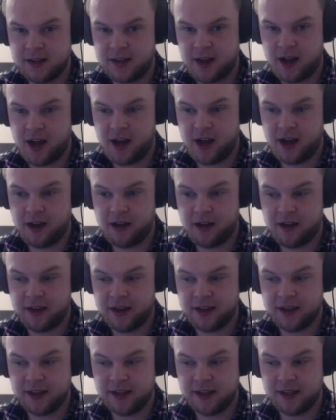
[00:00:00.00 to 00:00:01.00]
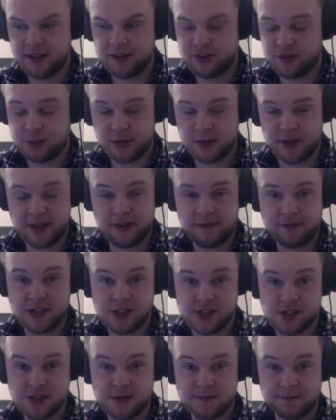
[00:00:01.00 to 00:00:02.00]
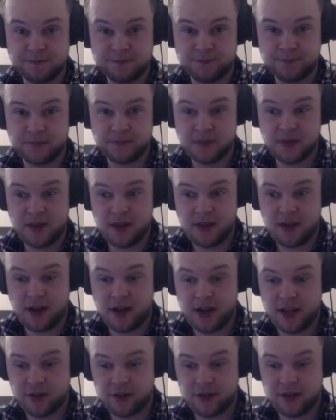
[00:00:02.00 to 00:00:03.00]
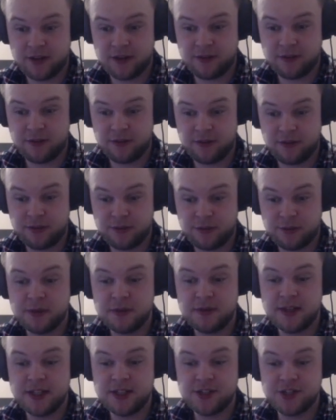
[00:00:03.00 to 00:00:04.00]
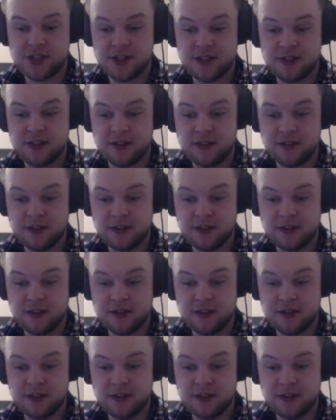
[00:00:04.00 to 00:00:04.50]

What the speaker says: I just want to get it finished. I got it through Legion